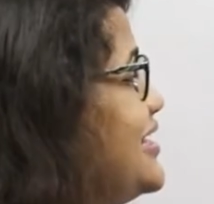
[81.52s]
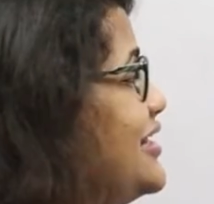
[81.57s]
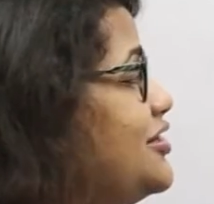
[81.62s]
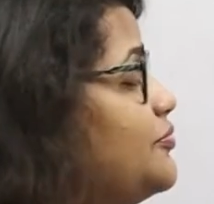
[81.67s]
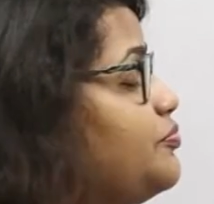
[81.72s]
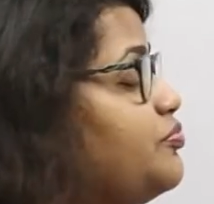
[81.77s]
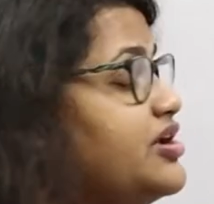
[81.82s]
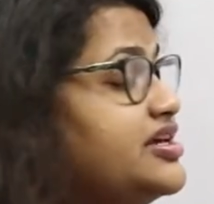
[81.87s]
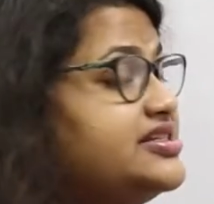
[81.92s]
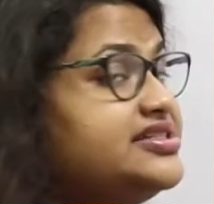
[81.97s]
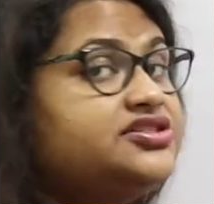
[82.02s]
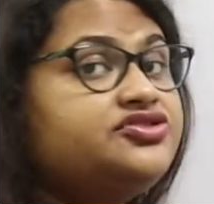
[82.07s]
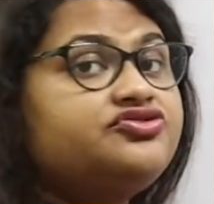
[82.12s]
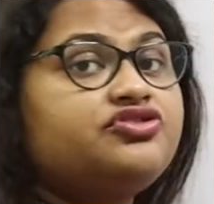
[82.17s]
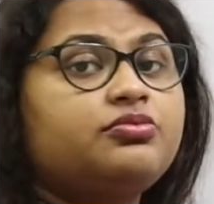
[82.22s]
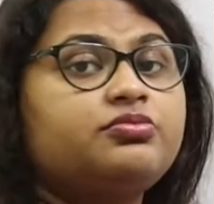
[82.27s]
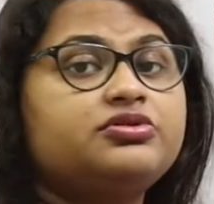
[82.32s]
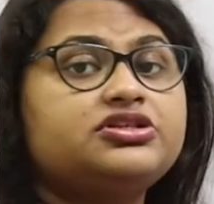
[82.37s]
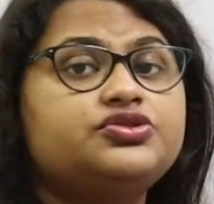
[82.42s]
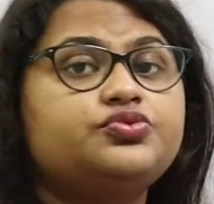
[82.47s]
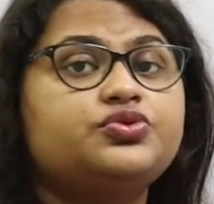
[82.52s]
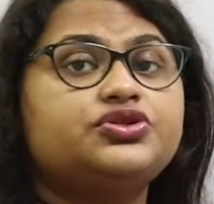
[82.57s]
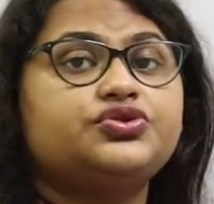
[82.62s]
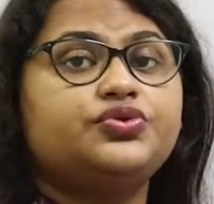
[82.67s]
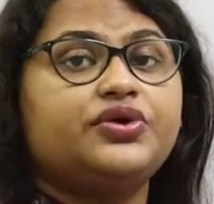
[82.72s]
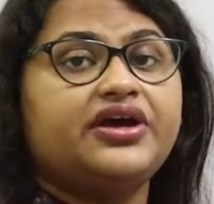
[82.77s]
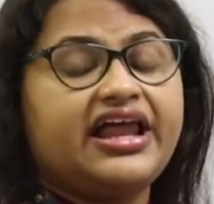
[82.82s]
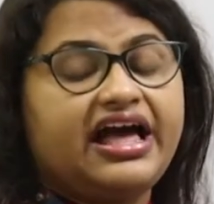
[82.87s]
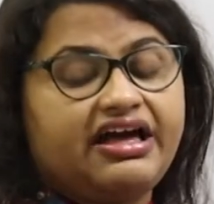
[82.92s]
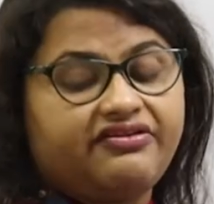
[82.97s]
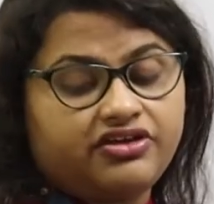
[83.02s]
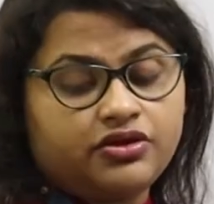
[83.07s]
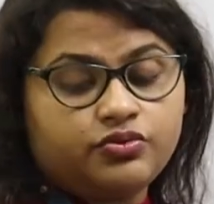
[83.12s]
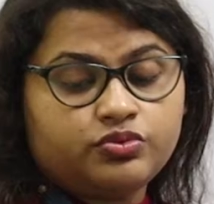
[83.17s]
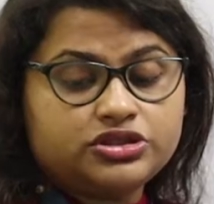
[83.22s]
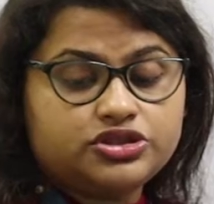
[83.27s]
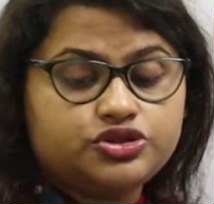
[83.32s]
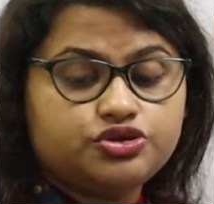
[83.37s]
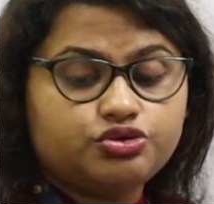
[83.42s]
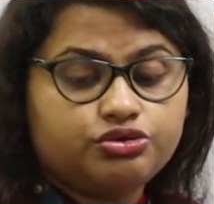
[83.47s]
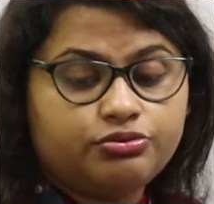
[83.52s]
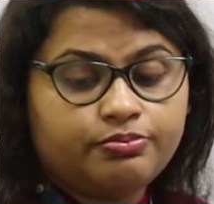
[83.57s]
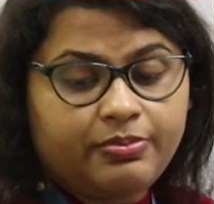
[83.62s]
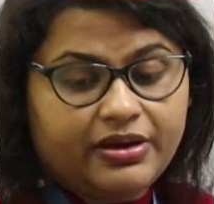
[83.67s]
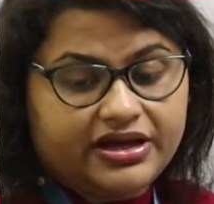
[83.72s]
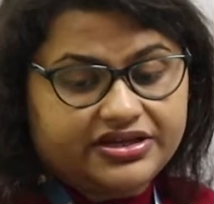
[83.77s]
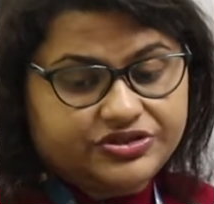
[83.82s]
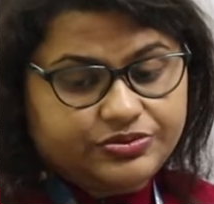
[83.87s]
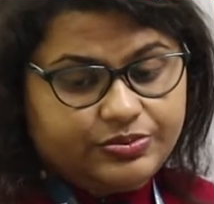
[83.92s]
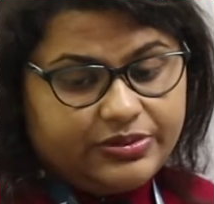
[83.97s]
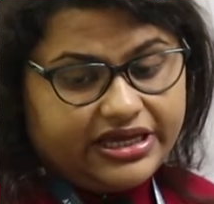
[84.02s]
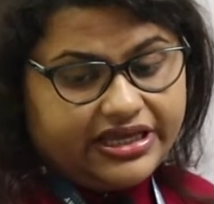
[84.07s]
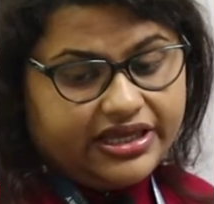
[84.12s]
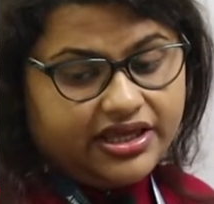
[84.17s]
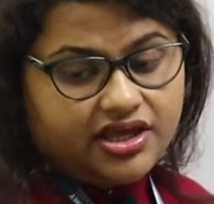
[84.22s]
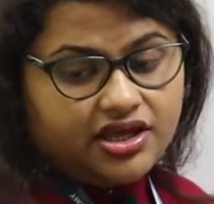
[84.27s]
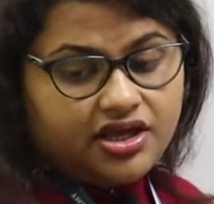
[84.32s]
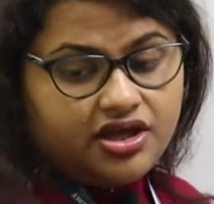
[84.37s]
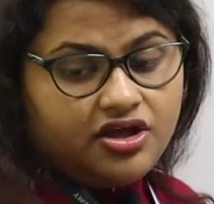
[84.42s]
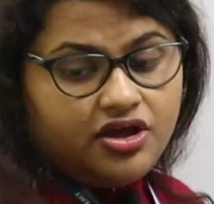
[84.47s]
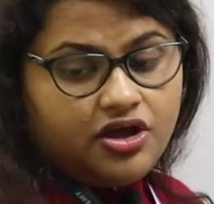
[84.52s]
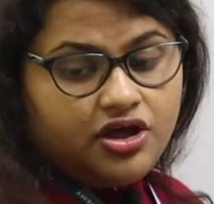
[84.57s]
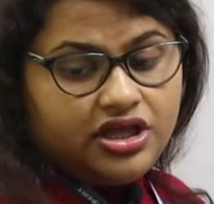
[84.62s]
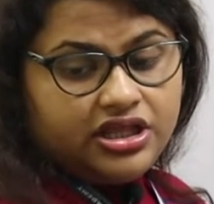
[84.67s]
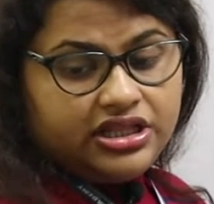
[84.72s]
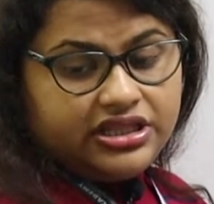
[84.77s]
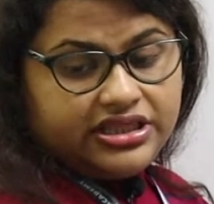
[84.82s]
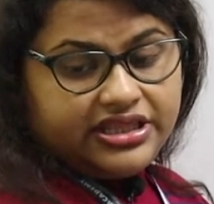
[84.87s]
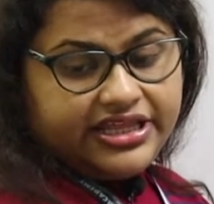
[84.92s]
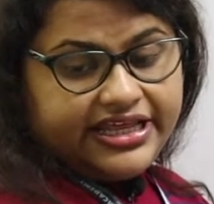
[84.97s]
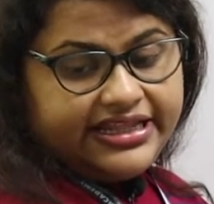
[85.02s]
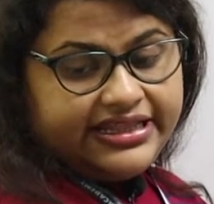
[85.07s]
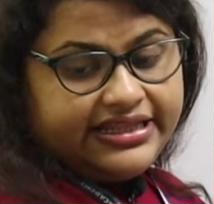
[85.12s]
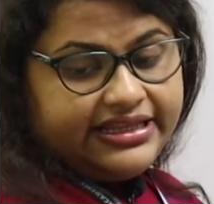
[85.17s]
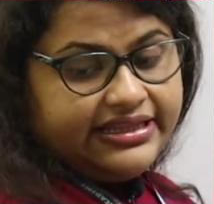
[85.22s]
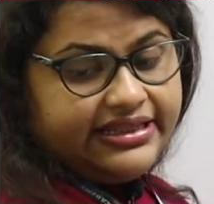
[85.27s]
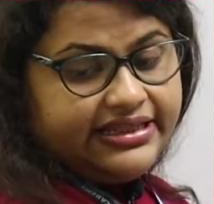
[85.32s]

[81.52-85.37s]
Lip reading: that the present troubles which we are having will soon pass by. Then